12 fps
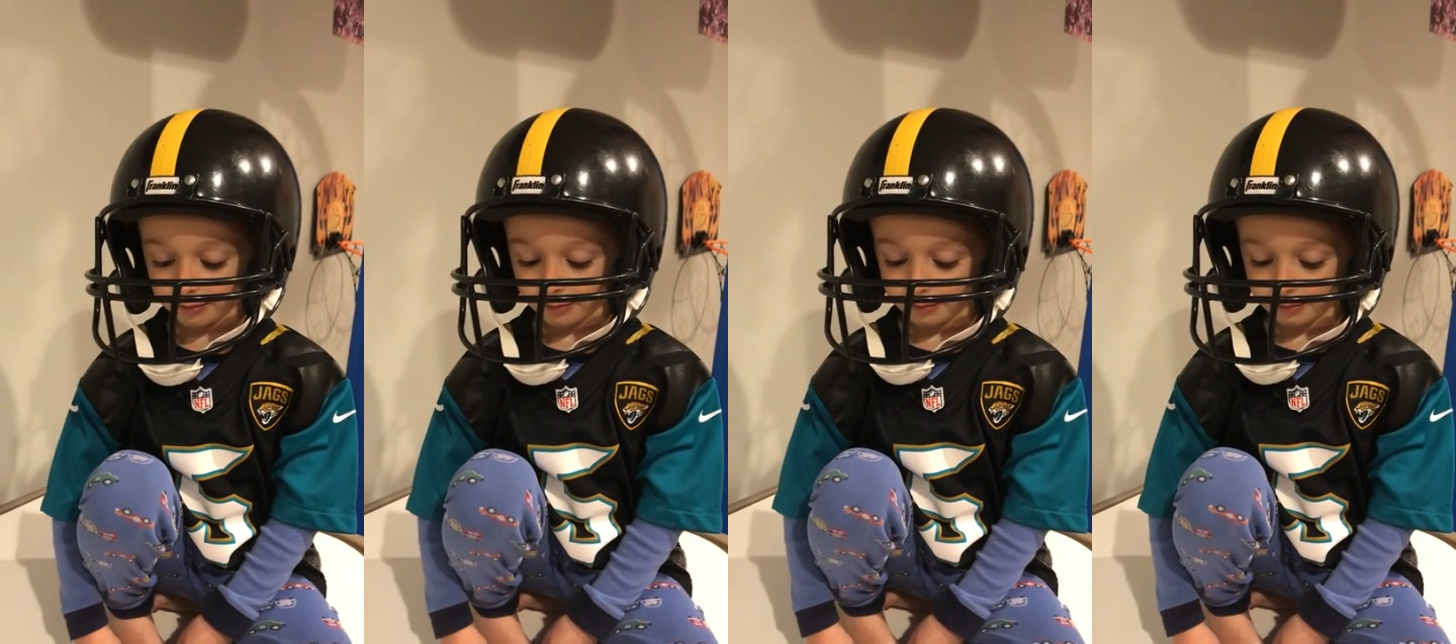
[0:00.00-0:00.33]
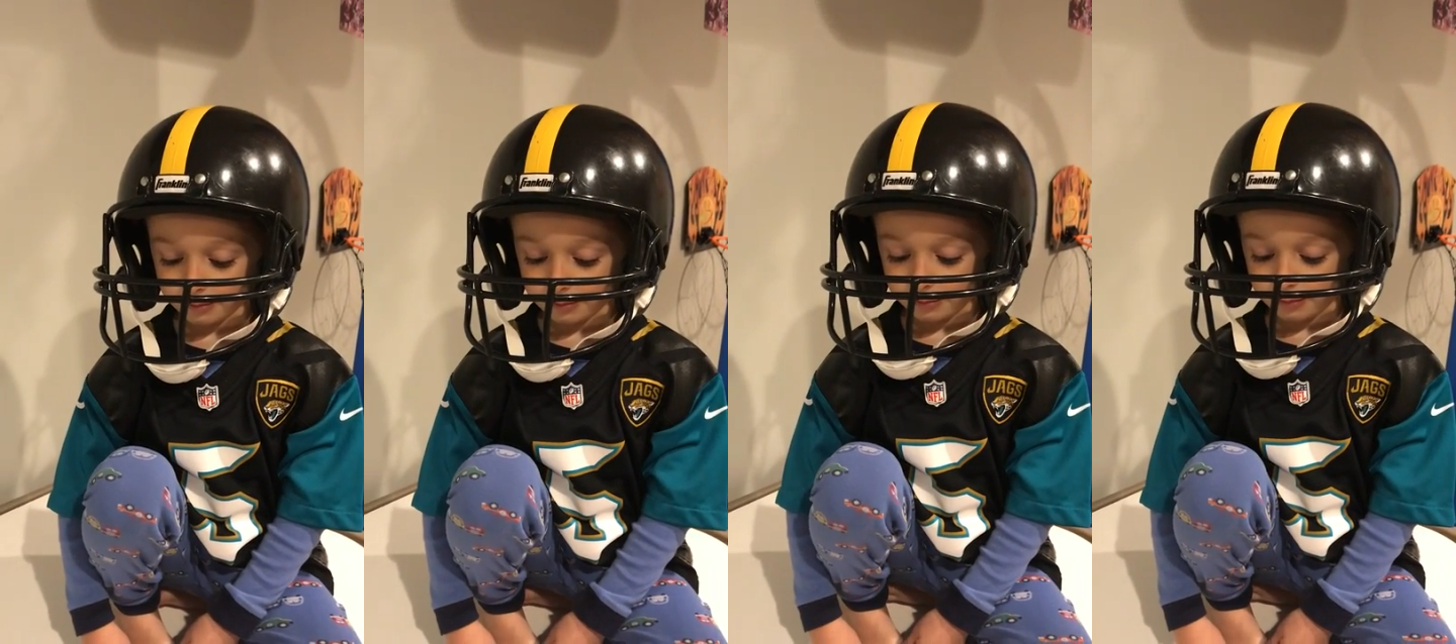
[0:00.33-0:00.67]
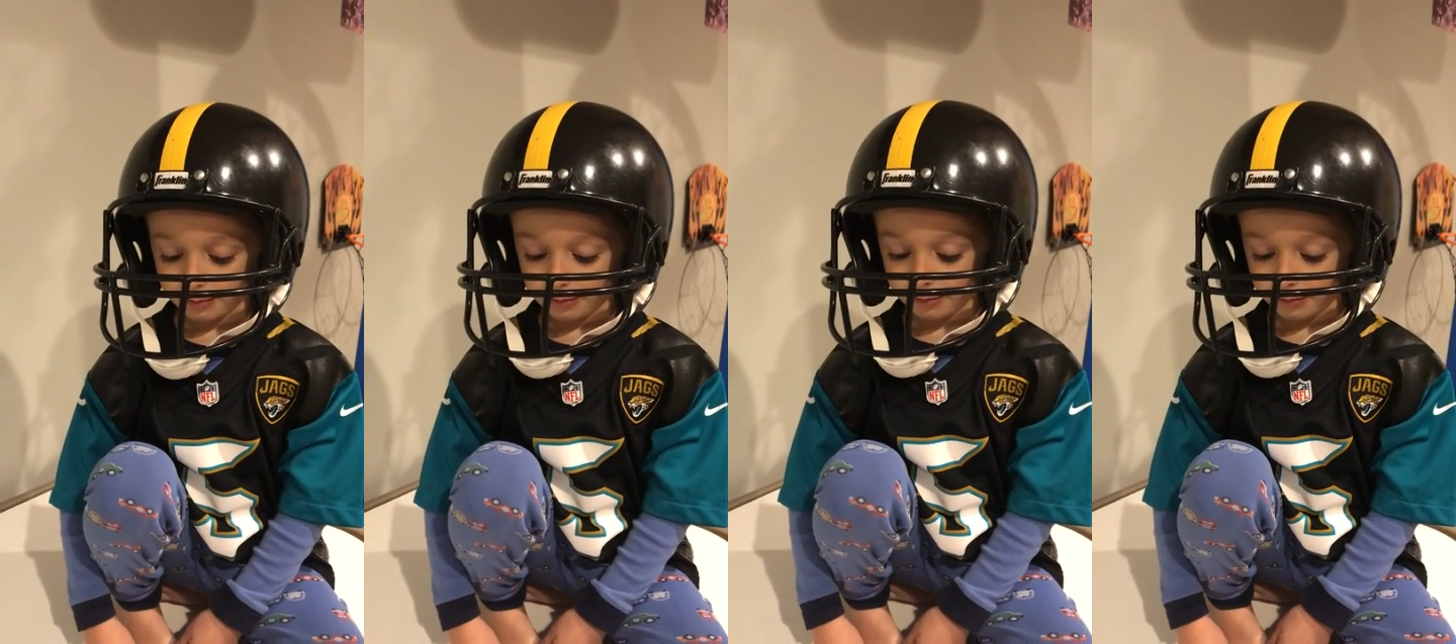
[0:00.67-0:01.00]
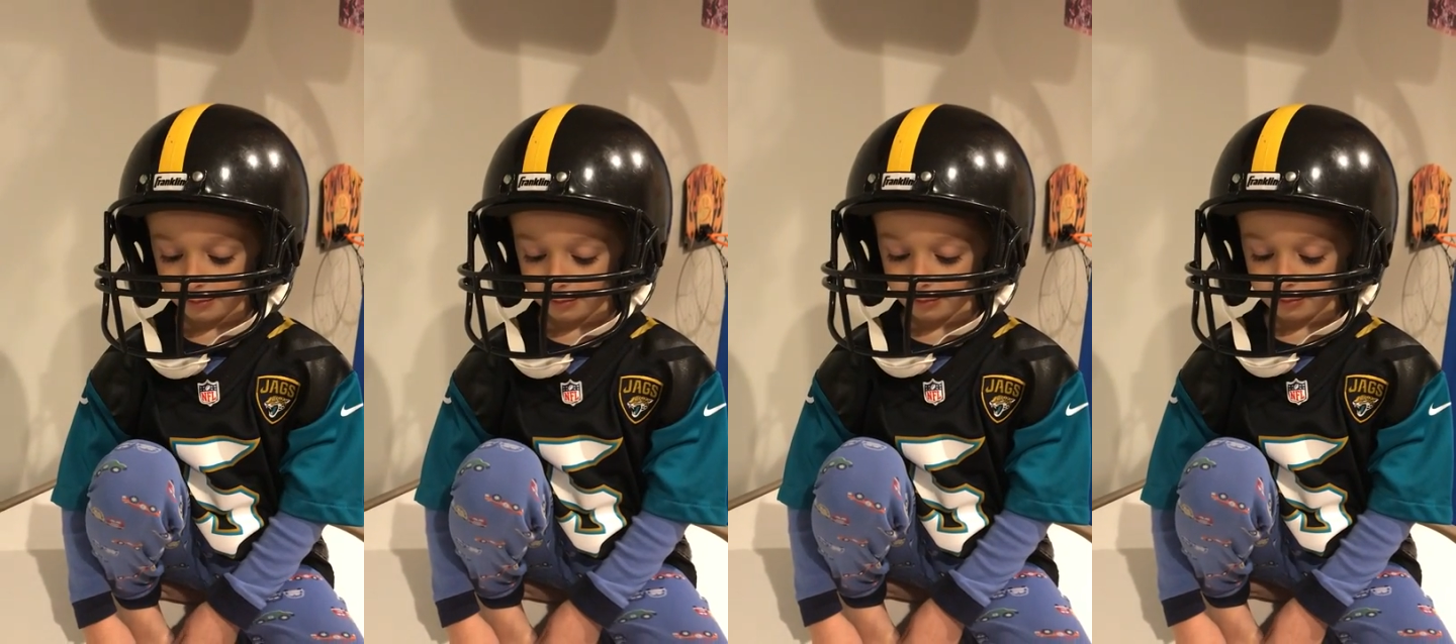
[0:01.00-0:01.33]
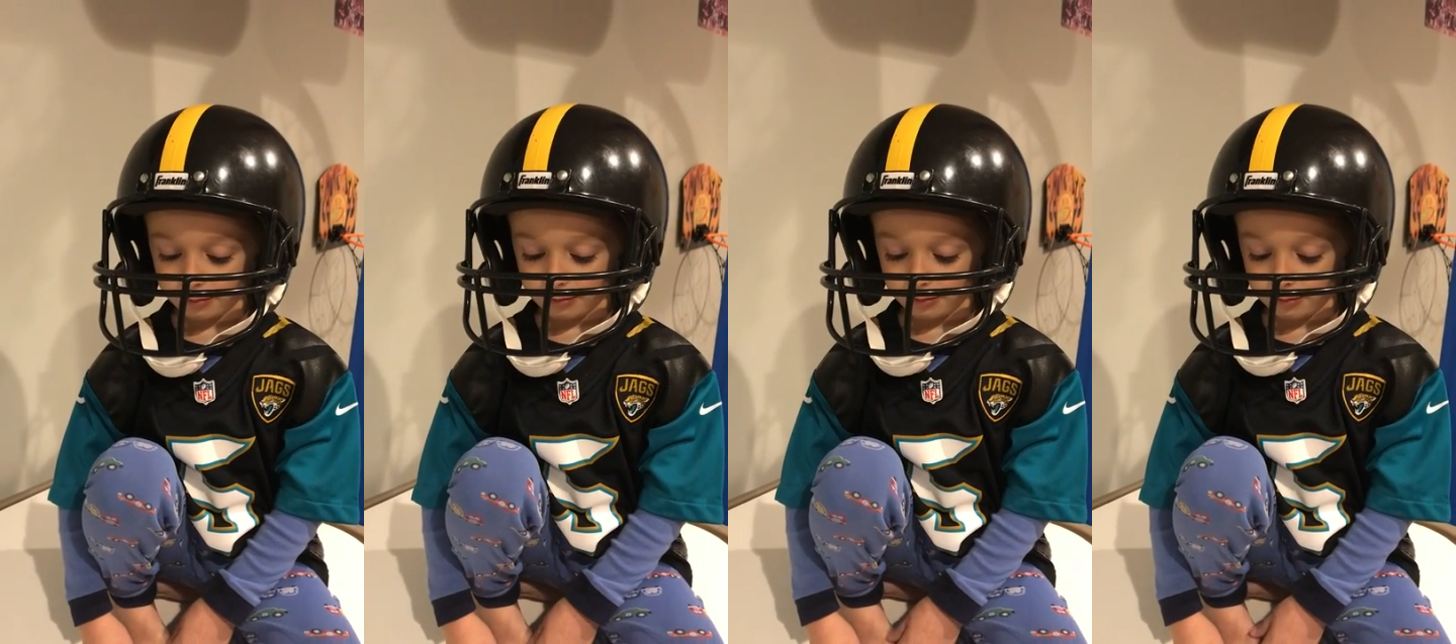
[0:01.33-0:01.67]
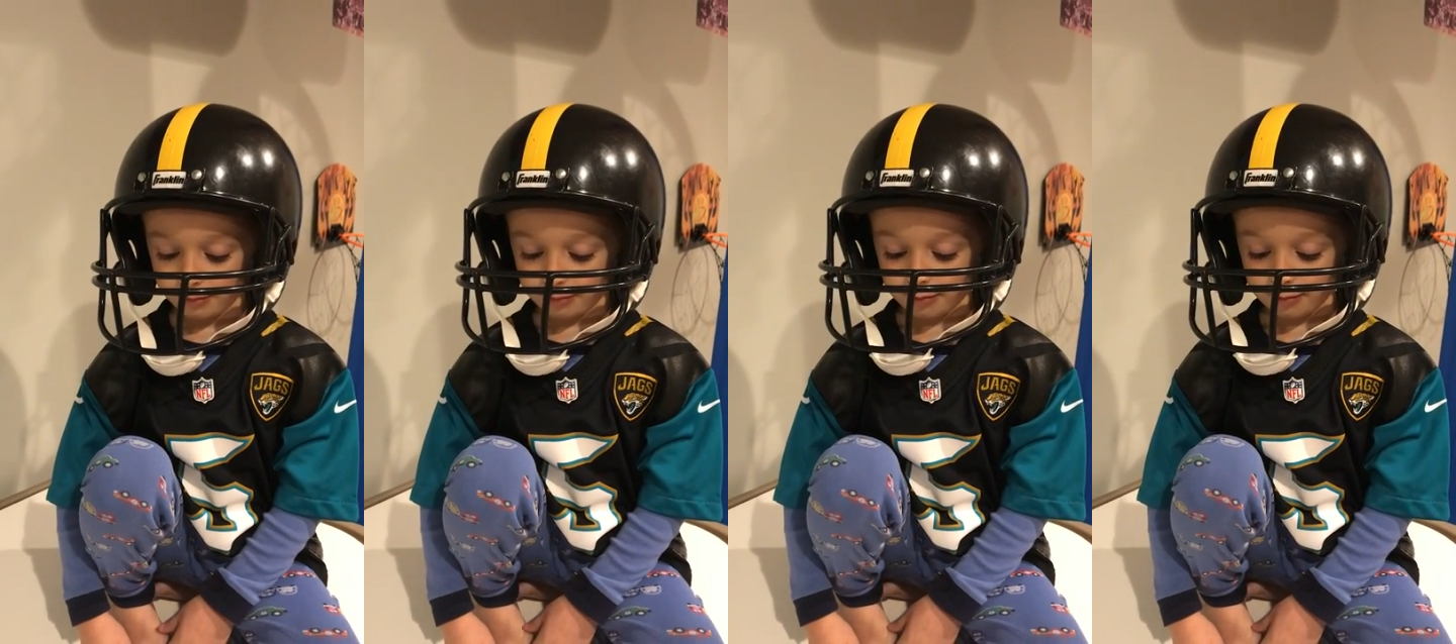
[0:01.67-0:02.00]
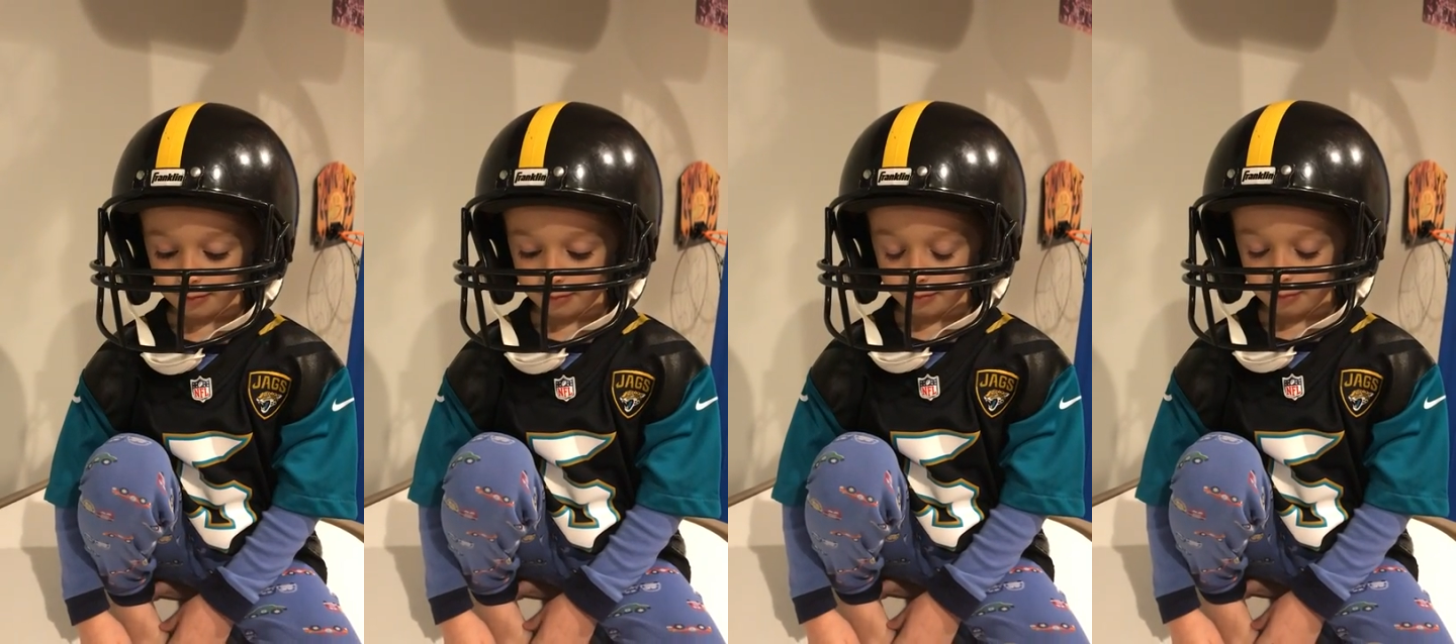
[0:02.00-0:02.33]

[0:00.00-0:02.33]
Okay. All right.